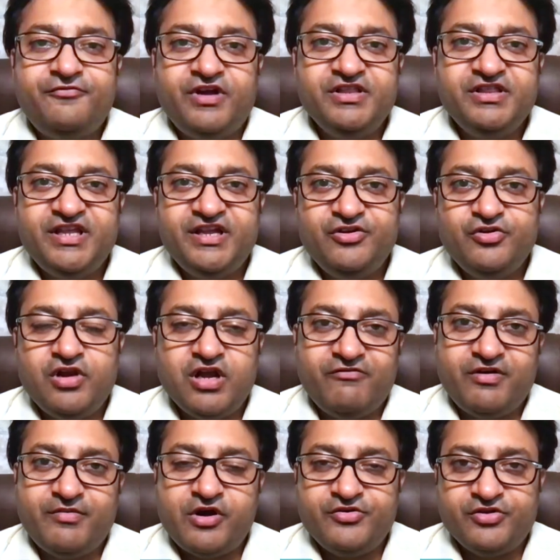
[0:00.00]
one thing you love
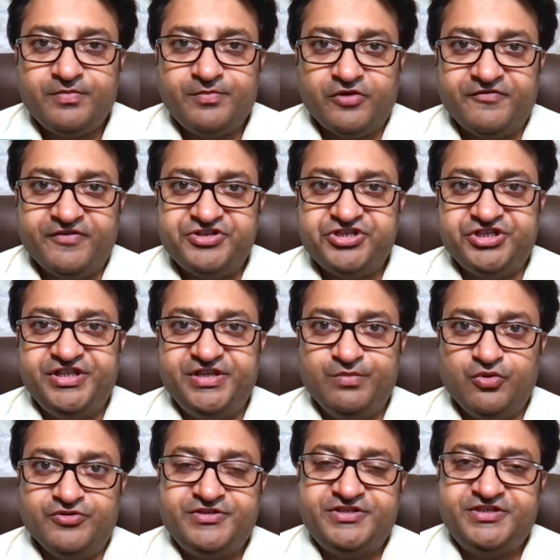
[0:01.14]
about your profession the most?